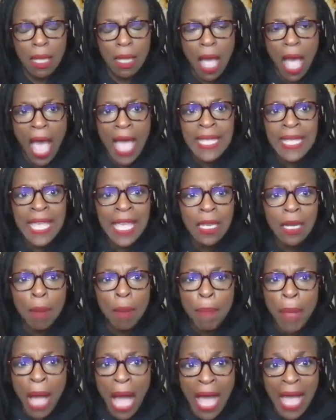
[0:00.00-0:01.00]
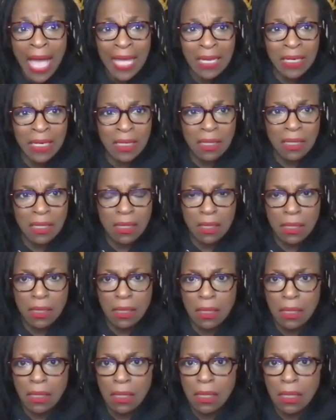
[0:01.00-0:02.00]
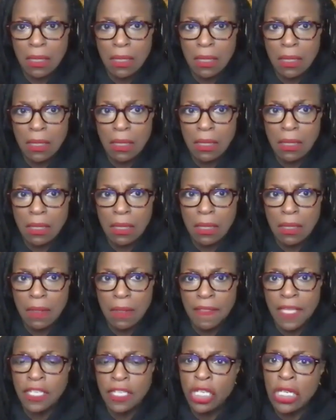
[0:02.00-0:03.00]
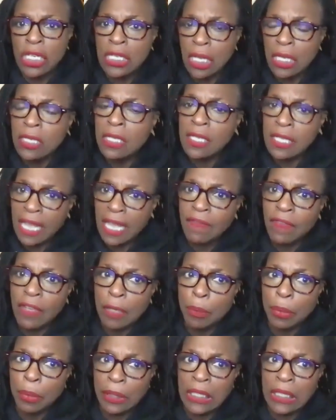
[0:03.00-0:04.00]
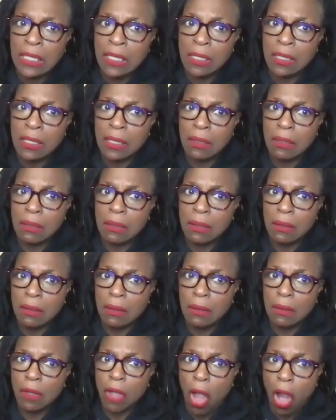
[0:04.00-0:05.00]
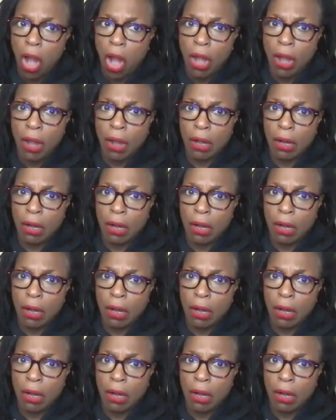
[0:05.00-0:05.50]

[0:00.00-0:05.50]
I can't abide that she's unsafe in a police car.